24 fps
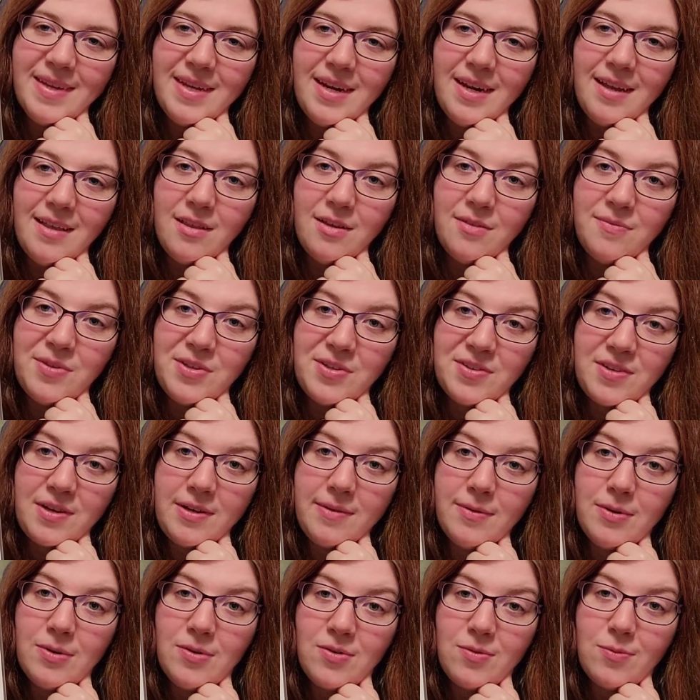And I love this
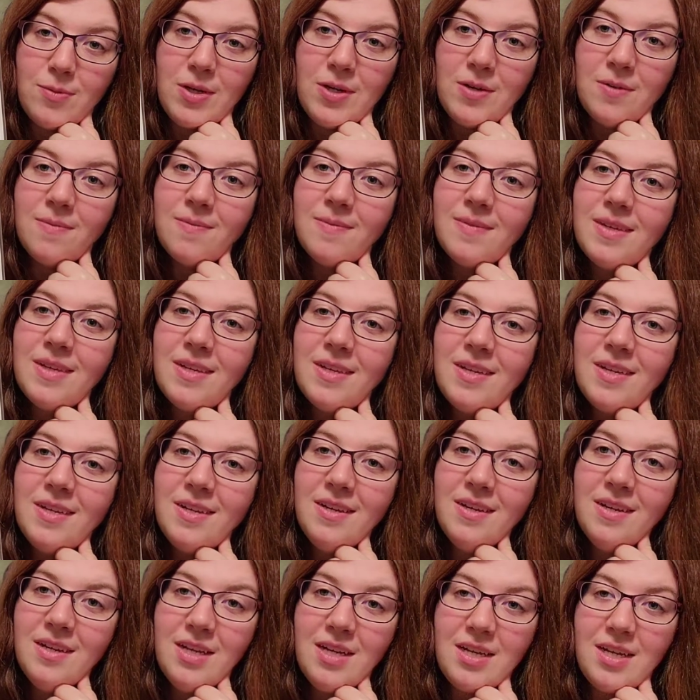cover as well.
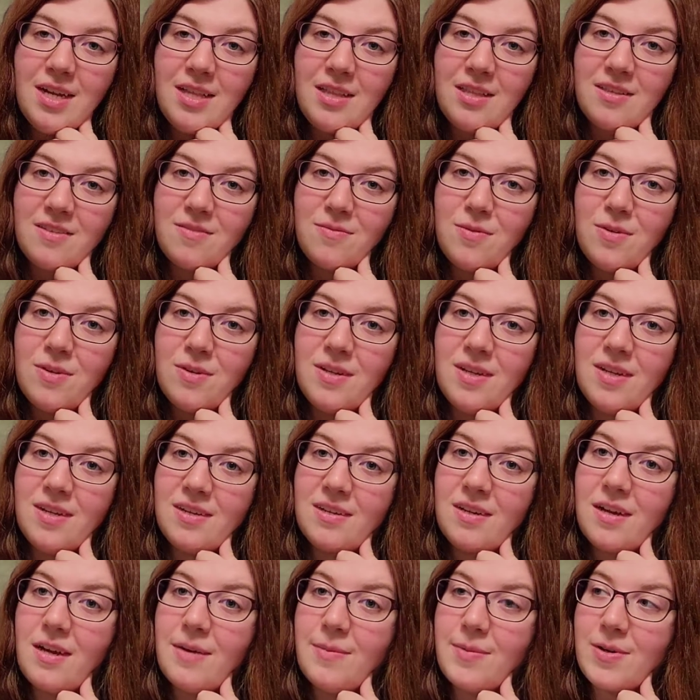I got this one
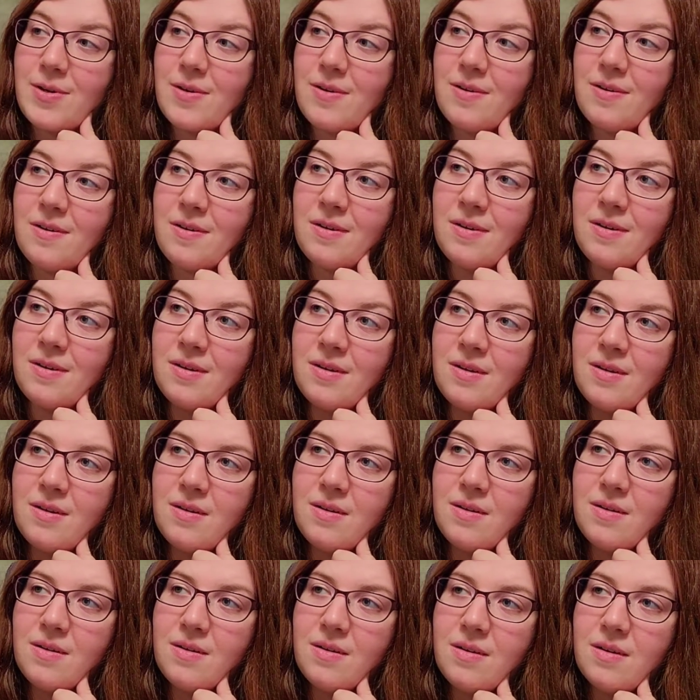at Comic-Con
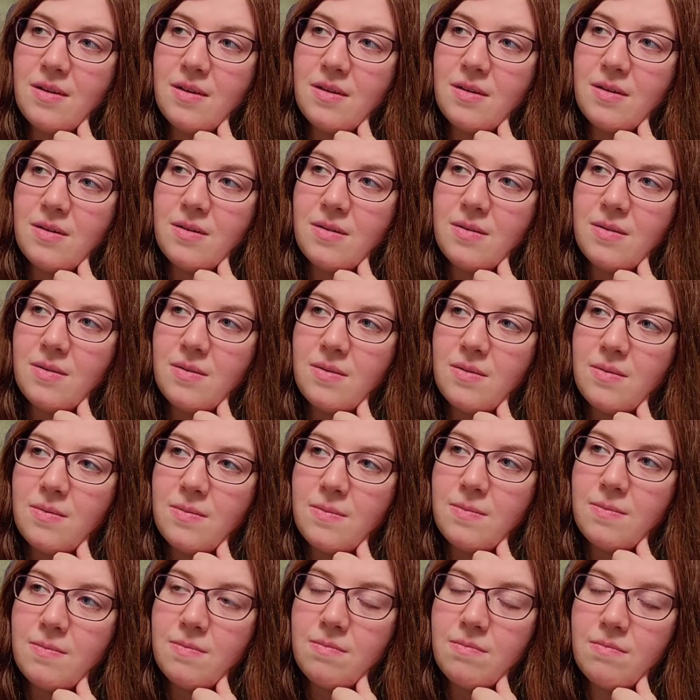
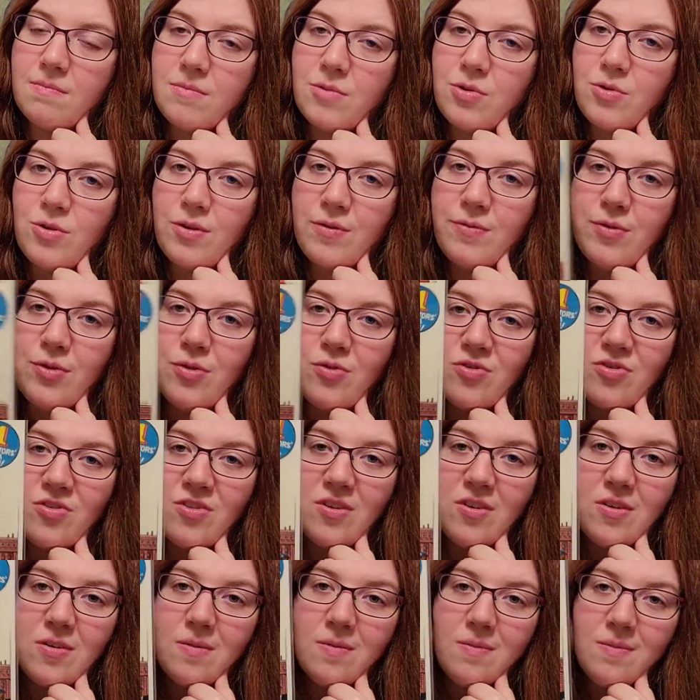quite a few years
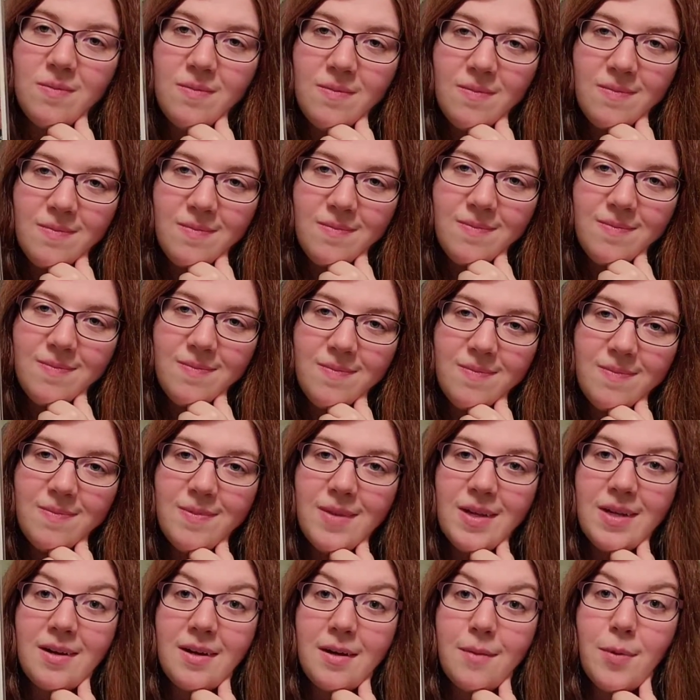ago.
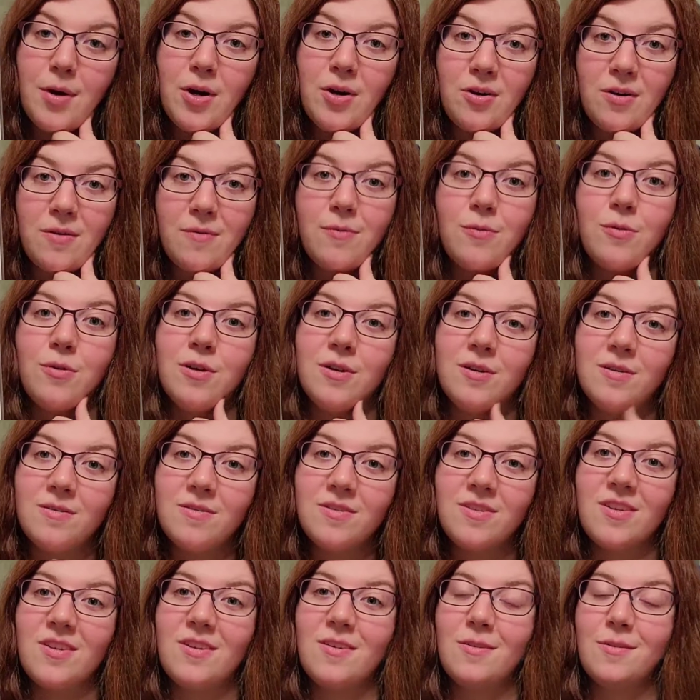I got a bargain for it,
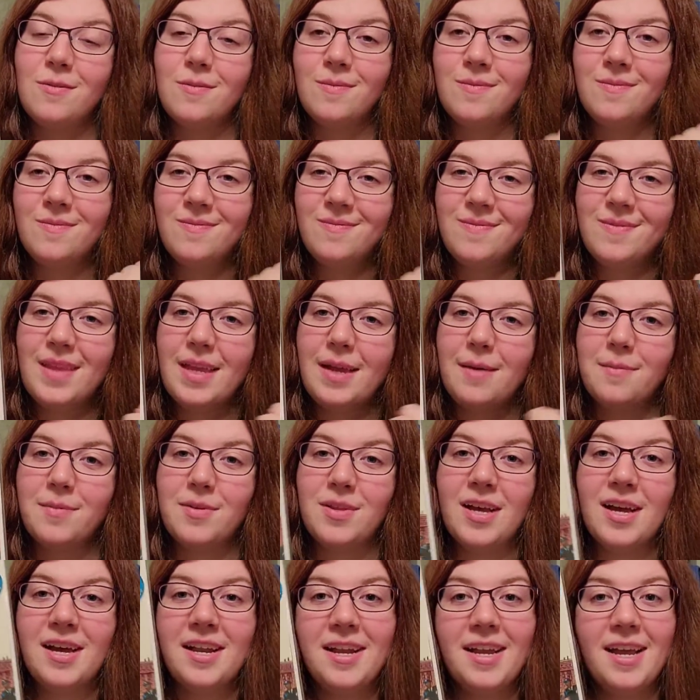so I'm
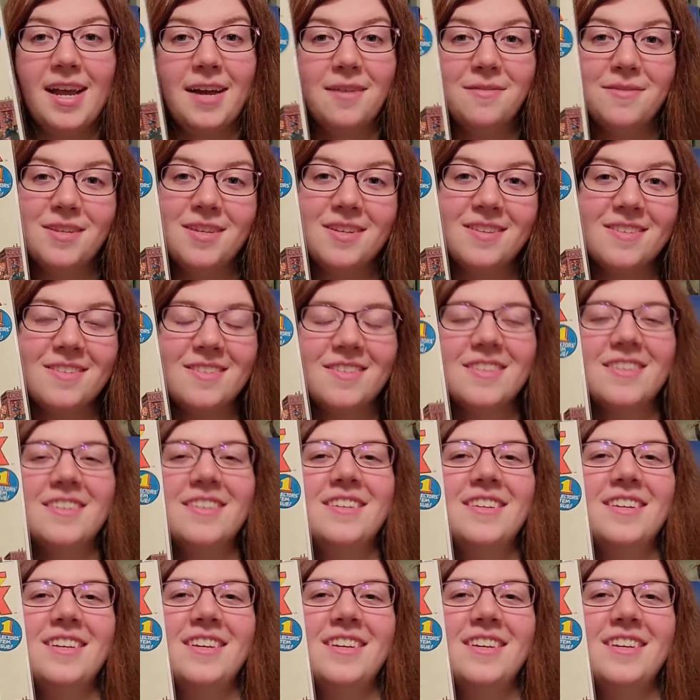glad I have this